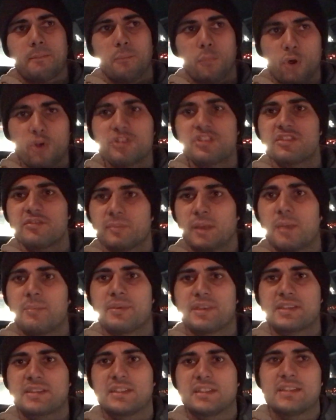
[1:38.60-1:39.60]
most of my
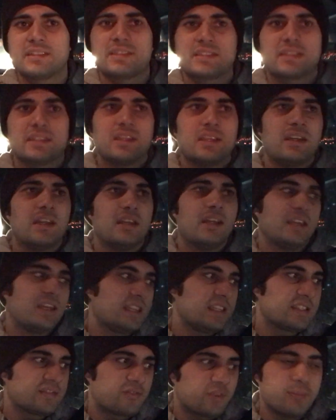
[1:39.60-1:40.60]
business
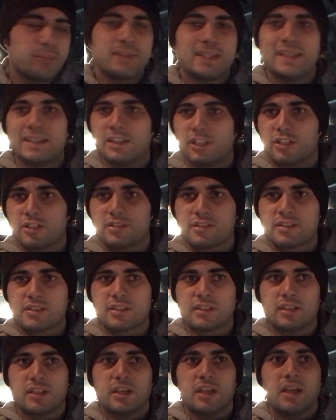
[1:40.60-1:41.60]
is from
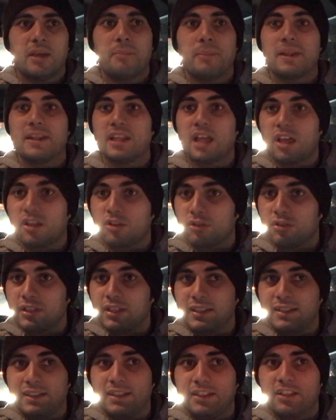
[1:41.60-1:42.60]
dealers, but not
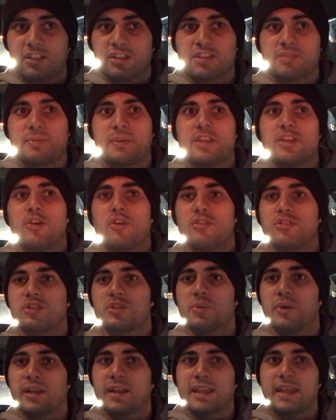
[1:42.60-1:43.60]
only dealers, but you
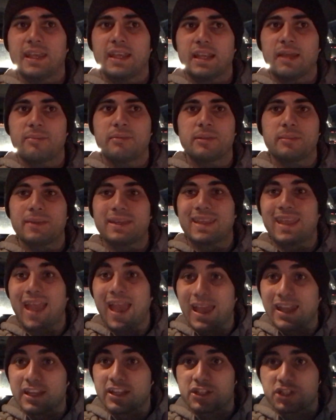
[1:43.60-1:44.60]
also want to hit up the
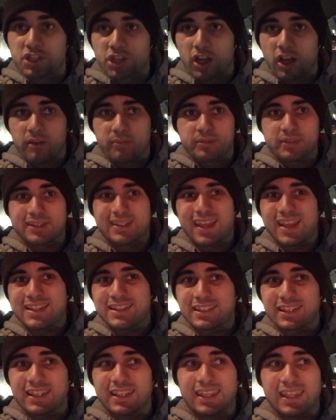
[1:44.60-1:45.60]
mechanic shops.
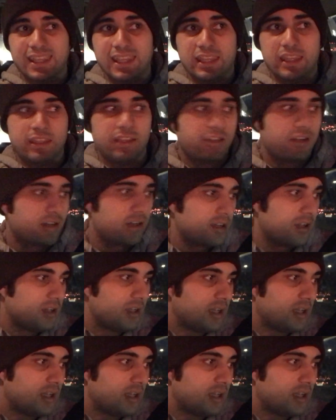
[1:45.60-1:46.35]
That's the key here.